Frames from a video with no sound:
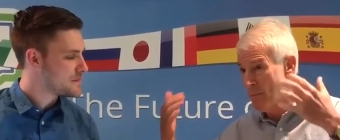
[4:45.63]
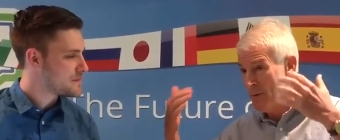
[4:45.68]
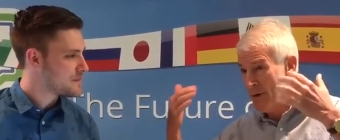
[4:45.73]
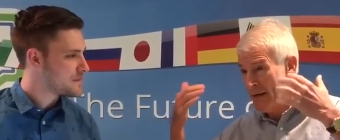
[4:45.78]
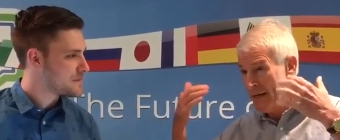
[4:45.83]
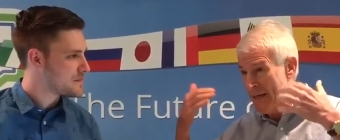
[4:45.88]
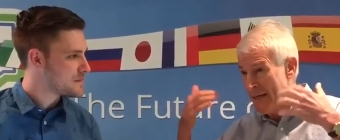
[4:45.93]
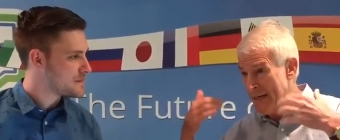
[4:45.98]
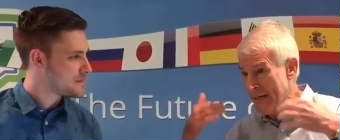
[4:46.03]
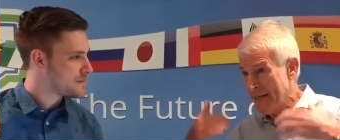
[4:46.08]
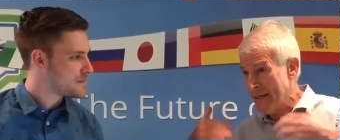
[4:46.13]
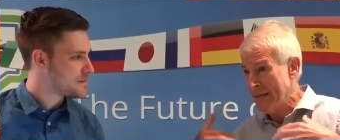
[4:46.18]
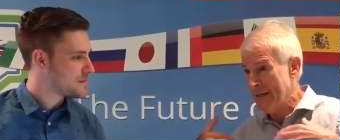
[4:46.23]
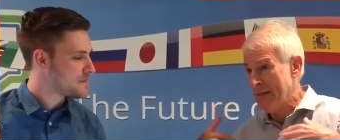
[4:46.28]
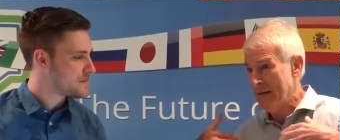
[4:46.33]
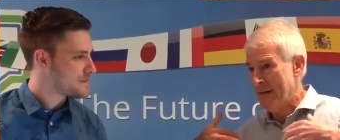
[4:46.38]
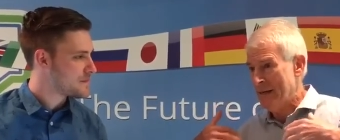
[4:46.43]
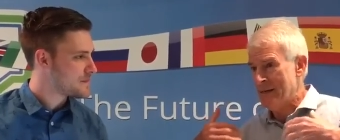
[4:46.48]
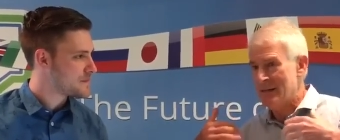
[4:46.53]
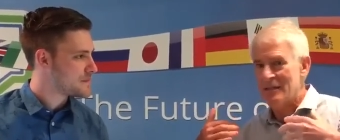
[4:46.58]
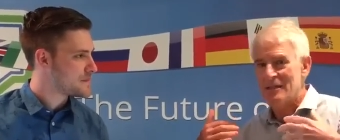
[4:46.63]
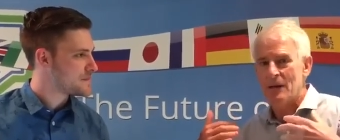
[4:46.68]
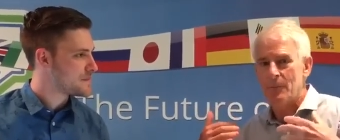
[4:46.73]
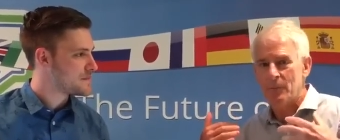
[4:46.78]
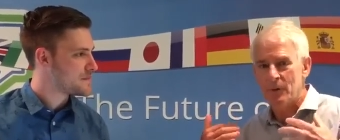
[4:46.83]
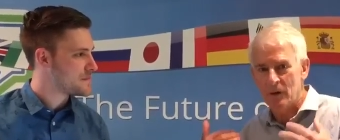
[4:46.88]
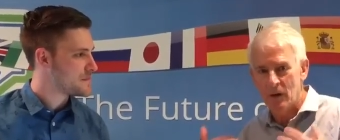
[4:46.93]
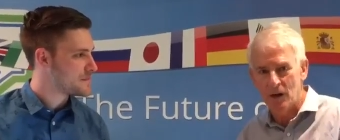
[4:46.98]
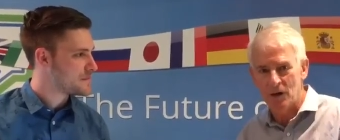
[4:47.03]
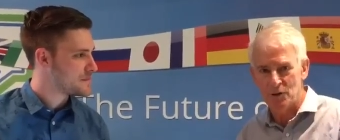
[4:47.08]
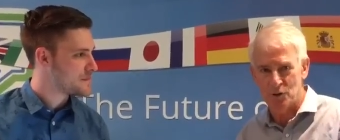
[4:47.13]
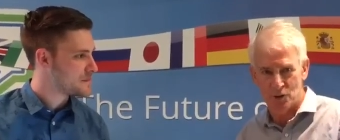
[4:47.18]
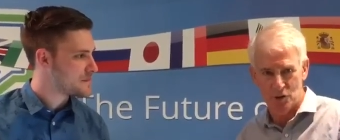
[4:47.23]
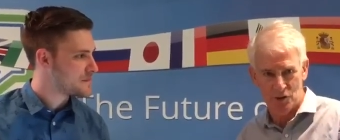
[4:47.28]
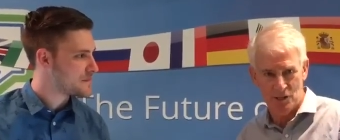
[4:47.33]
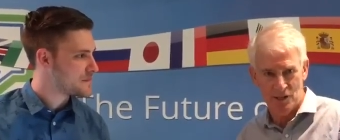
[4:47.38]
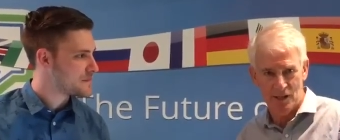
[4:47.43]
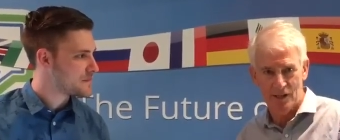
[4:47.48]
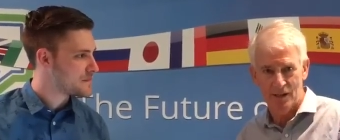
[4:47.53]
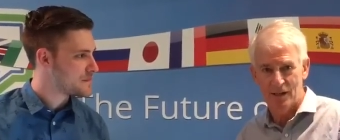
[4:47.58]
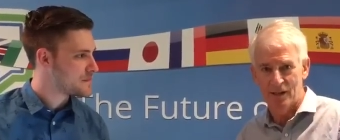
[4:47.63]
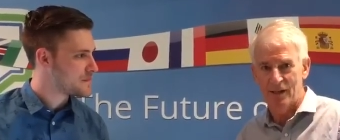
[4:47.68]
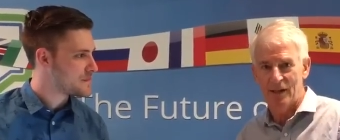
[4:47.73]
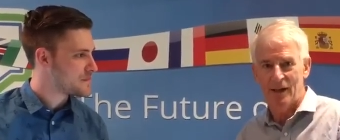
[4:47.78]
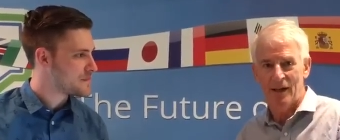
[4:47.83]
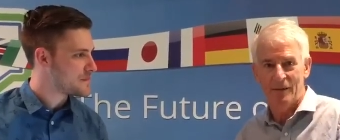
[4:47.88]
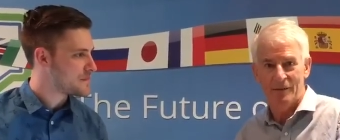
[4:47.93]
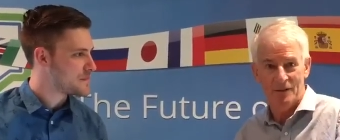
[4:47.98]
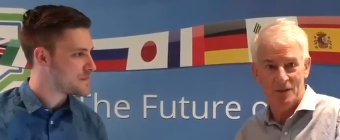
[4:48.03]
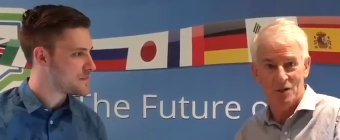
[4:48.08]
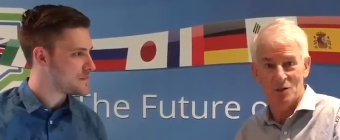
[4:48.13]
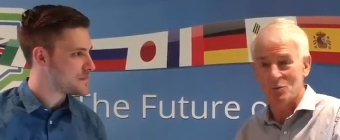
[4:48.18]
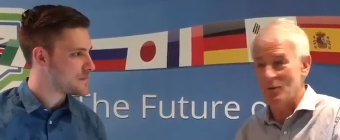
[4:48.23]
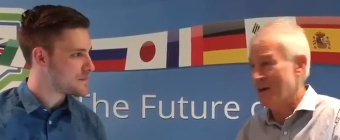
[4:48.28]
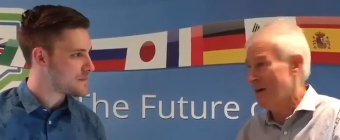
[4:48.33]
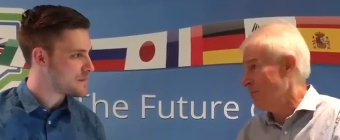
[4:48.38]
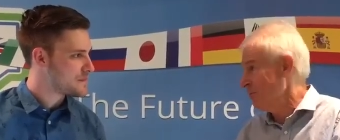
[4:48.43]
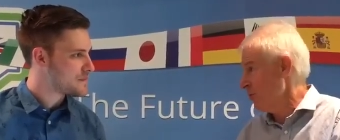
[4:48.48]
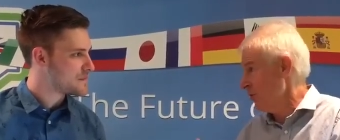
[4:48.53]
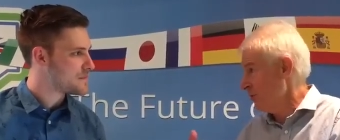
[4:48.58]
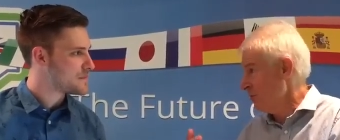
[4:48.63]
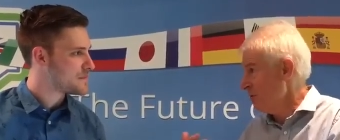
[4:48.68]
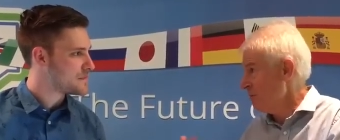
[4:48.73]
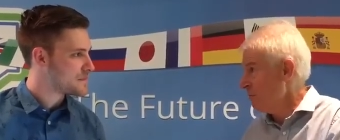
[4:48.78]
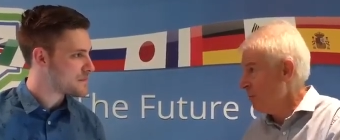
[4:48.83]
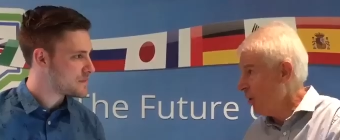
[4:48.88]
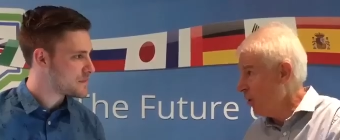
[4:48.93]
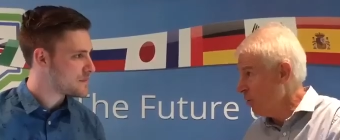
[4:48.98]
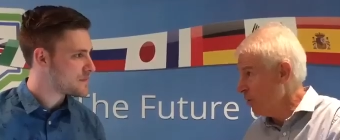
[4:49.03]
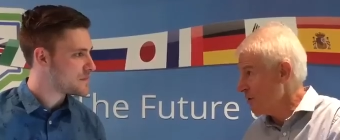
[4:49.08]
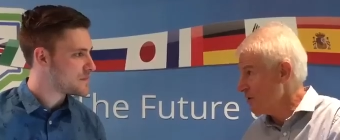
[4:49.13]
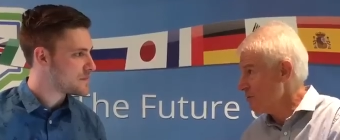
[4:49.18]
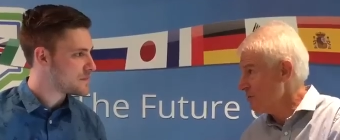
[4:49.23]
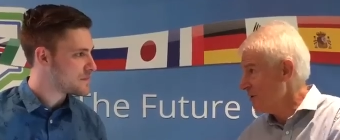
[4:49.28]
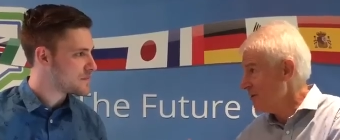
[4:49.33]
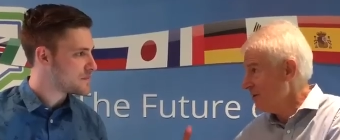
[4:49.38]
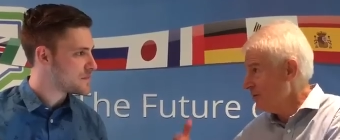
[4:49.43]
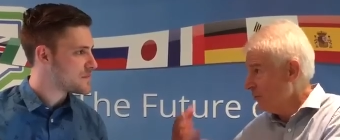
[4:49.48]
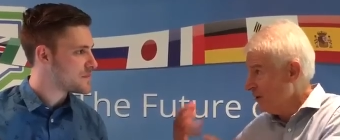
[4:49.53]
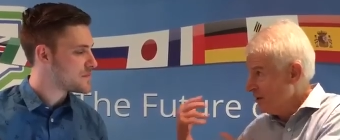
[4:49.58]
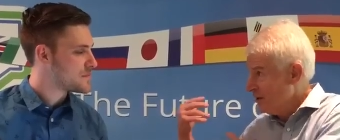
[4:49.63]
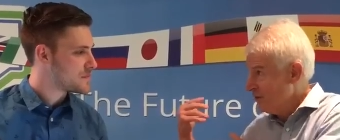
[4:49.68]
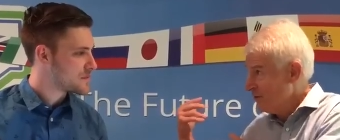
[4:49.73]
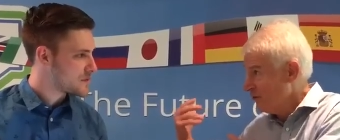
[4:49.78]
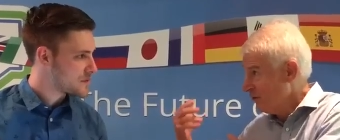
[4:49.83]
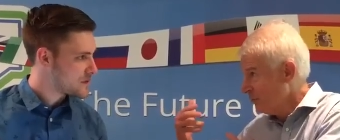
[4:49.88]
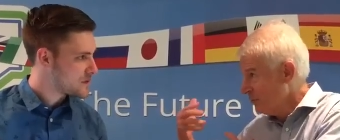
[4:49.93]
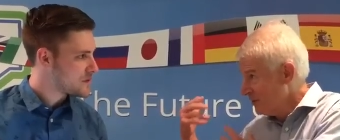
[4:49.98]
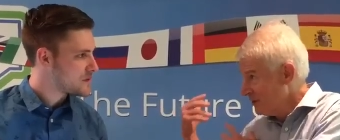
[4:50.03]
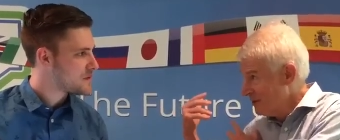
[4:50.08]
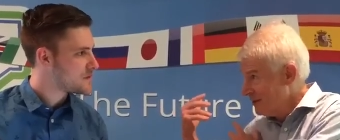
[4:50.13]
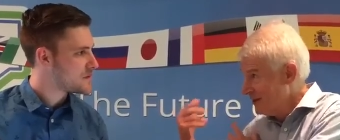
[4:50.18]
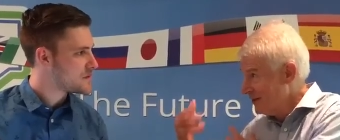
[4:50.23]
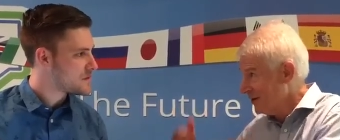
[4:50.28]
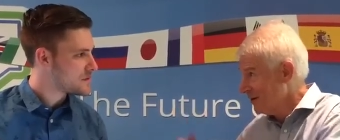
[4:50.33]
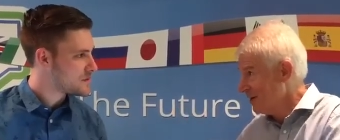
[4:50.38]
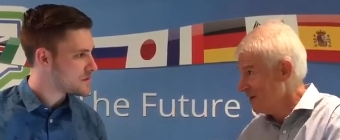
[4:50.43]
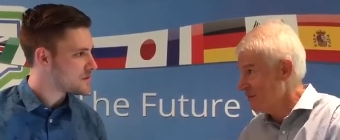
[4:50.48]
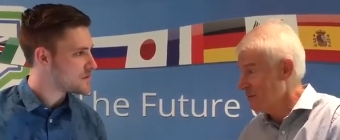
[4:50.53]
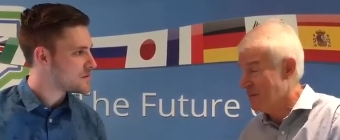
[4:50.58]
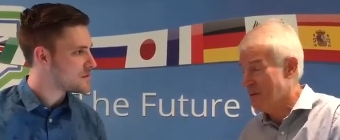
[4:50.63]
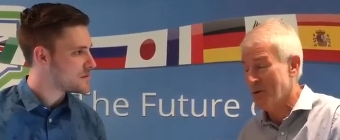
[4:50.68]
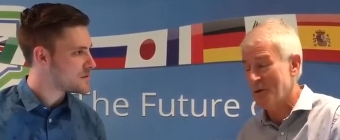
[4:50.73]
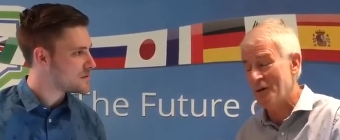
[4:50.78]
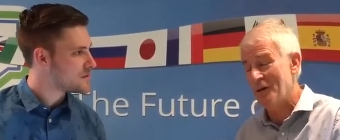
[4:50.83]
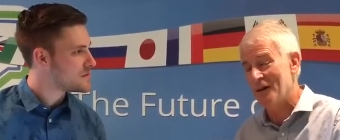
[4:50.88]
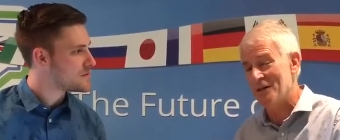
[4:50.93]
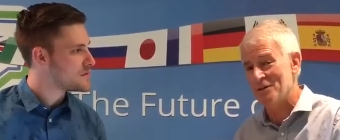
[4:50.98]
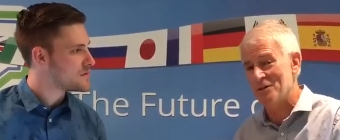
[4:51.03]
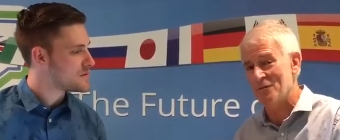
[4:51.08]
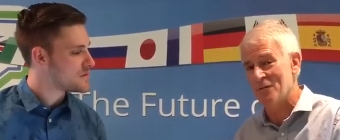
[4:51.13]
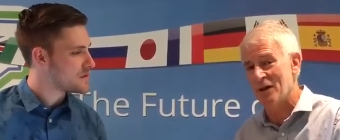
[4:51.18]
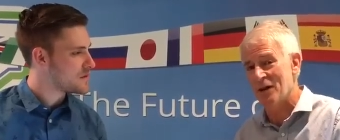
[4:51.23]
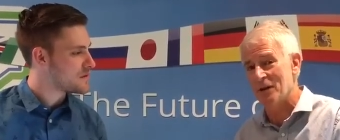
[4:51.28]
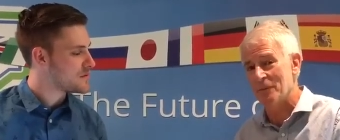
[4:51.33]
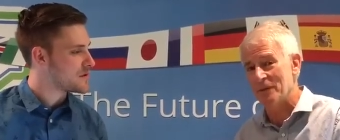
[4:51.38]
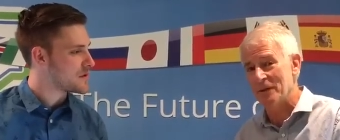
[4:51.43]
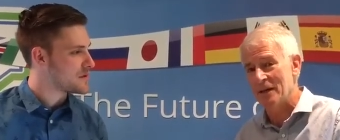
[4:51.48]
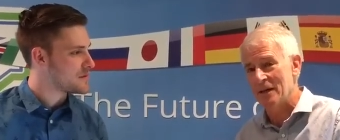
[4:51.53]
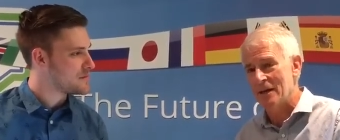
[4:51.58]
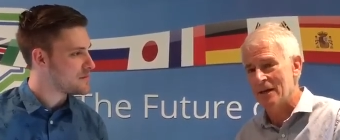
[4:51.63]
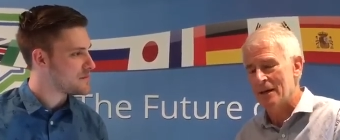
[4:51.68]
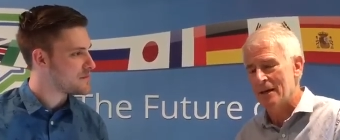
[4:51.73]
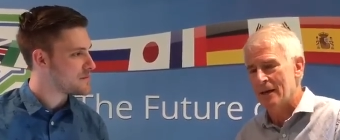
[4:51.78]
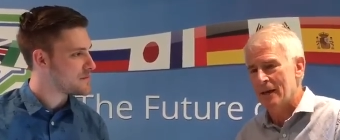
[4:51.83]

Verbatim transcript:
Speaker 1: bring it in subconsciously. And this is what I'm doing with Polish, with the wonderful material that Piotr has developed. Okay.